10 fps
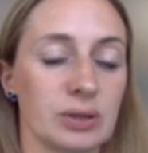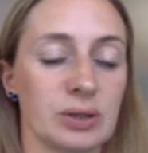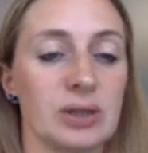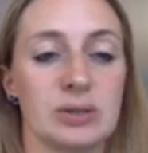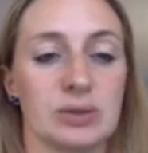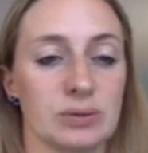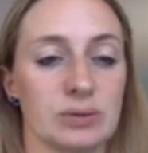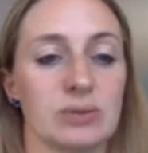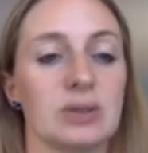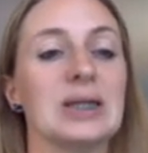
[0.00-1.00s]
an
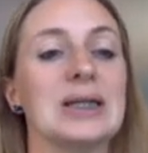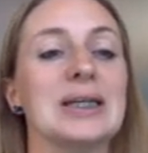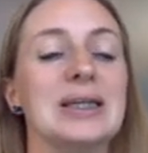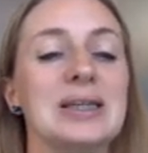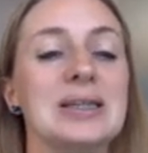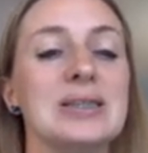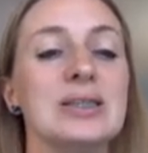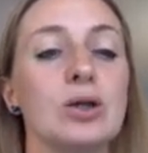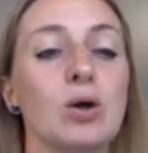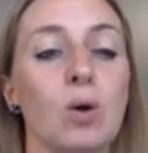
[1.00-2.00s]
idiot,
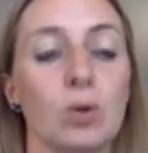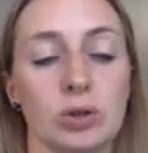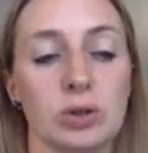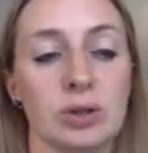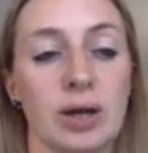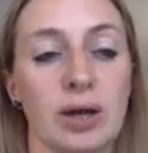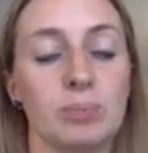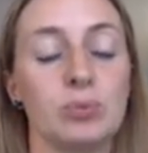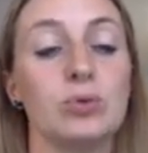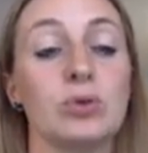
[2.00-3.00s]
idiot. I
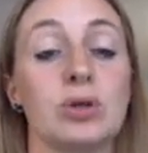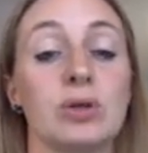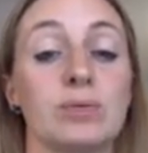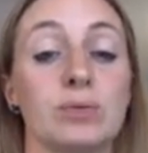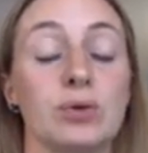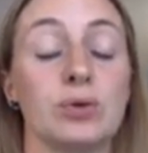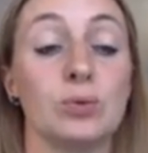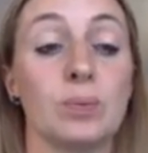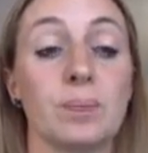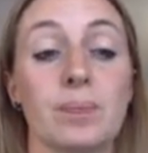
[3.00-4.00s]
put here for
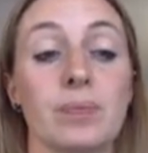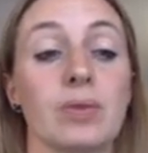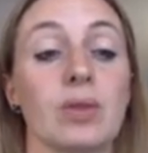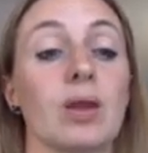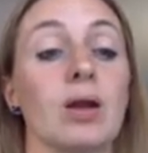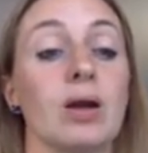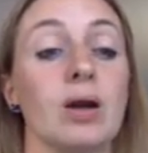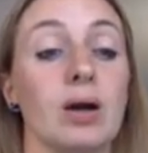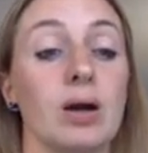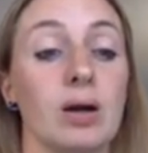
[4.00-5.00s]
you
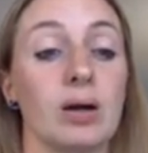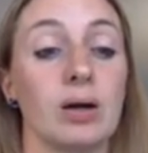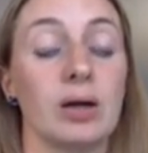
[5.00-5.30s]
a